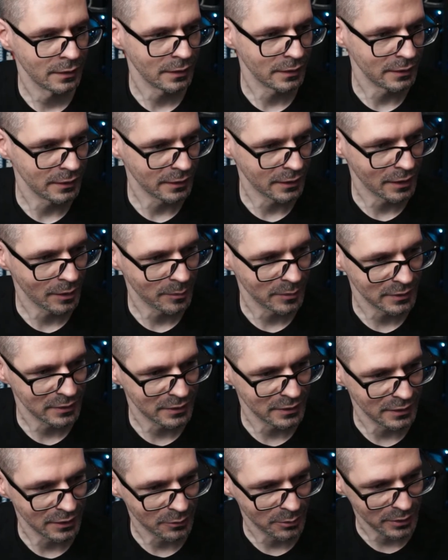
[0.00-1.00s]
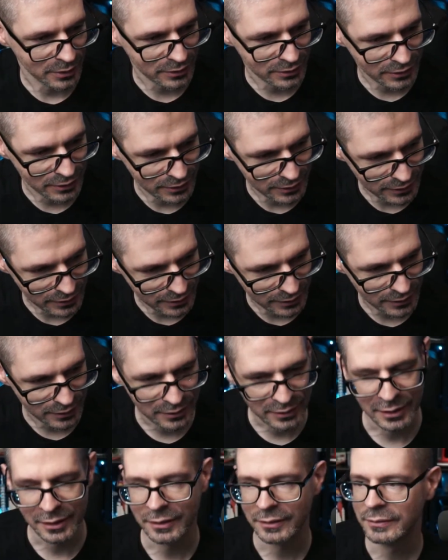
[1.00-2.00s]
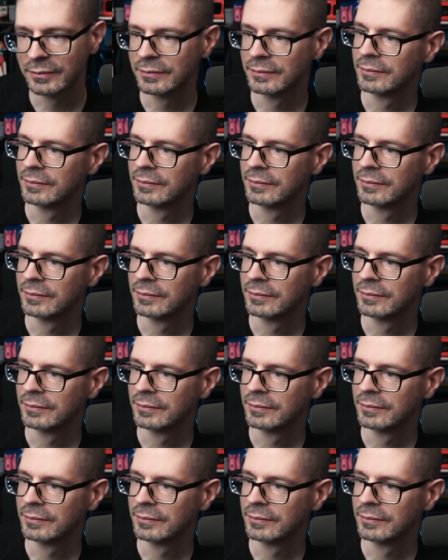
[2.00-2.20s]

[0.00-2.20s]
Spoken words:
Any comments? Any questions? No.